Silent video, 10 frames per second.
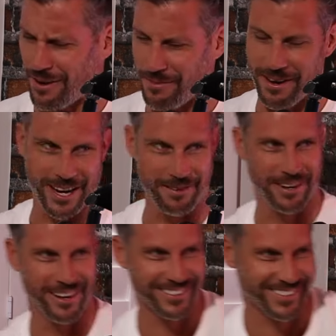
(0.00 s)
about it.
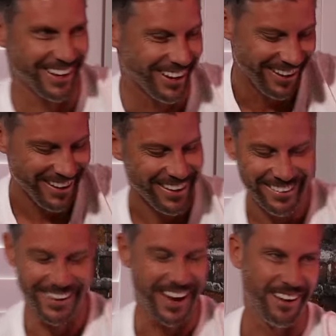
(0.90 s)
And I was like,
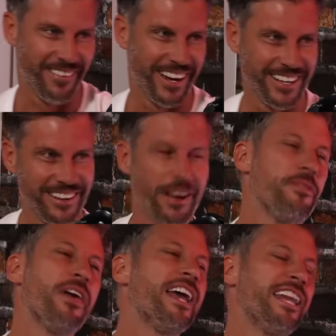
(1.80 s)
no, mate. You know,
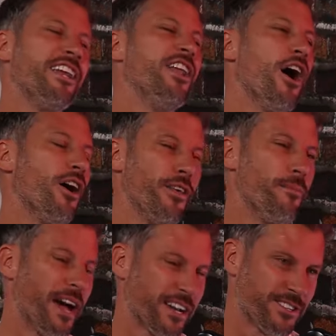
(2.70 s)
no, they didn't know the
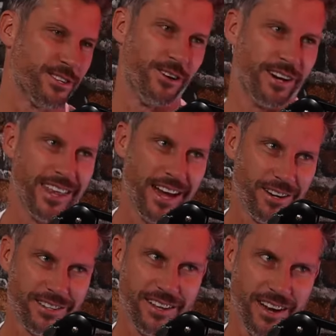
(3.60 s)
yeah. backstory. They were
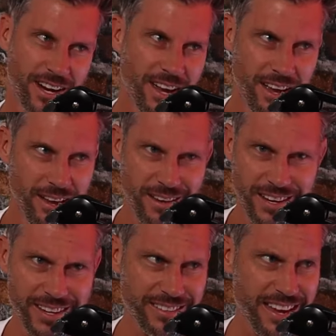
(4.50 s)
just like,
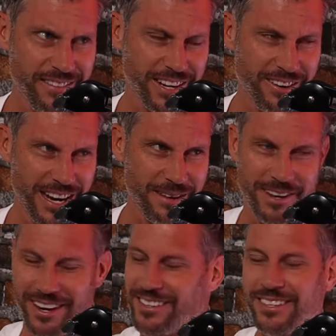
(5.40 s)
he doesn't have an agreement.
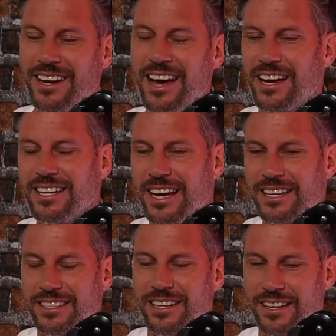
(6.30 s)
And I said, no, he
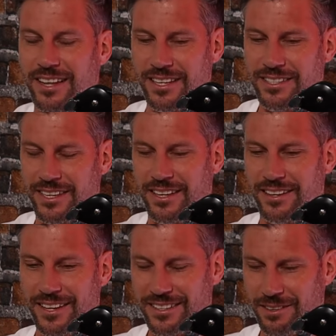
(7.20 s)
doesn't. And they said,
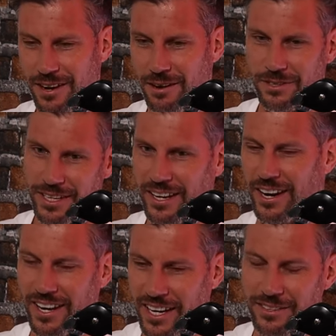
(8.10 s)
they said, oh, well, you
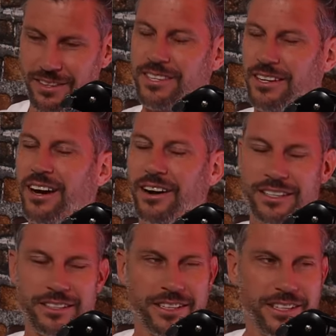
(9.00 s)
don't need to. I said, no, I
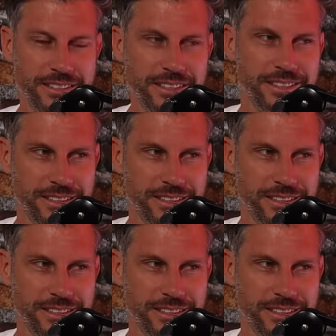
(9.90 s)
don't need to. Oh,